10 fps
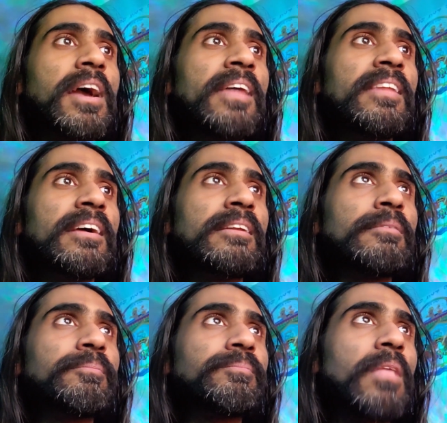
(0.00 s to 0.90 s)
And
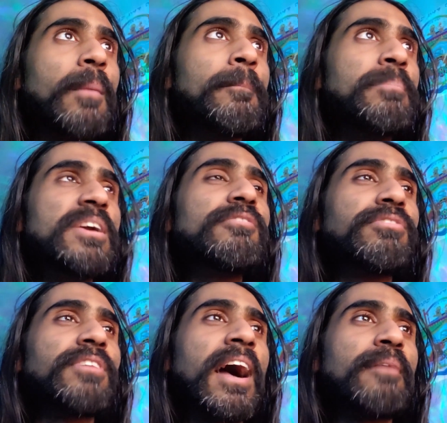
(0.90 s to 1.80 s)
then B
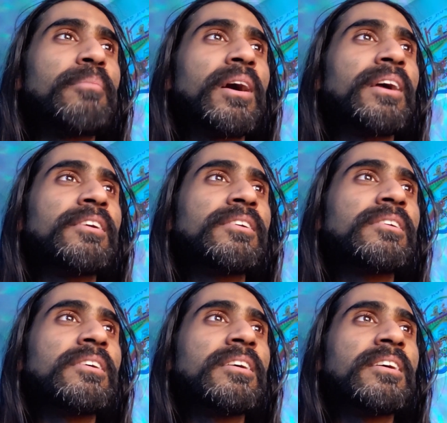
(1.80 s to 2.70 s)
flat minor